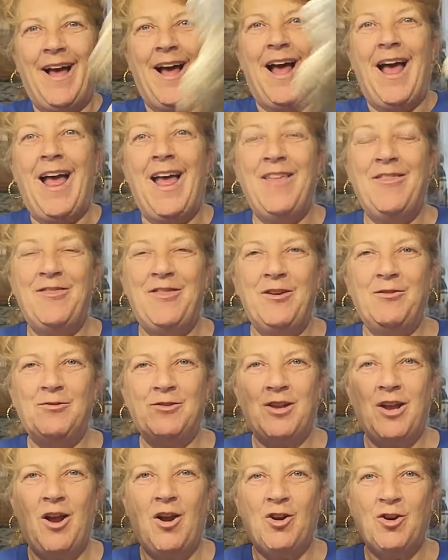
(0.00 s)
And
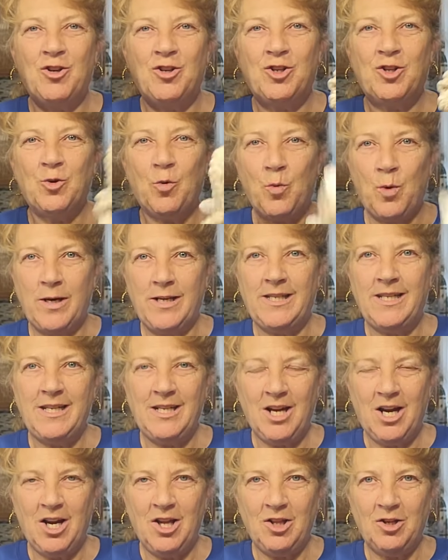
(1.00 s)
those are
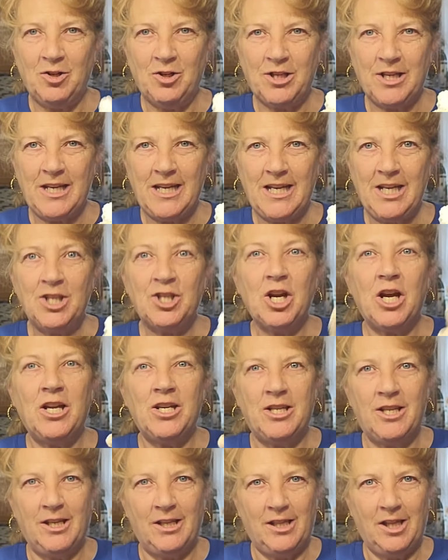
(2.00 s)
$20 each. I
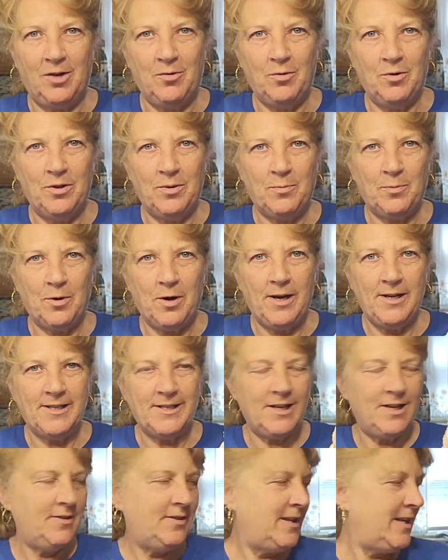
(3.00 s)
did lower the price
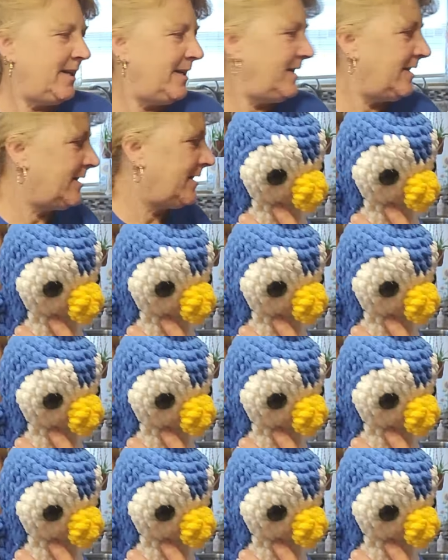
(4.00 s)
on these.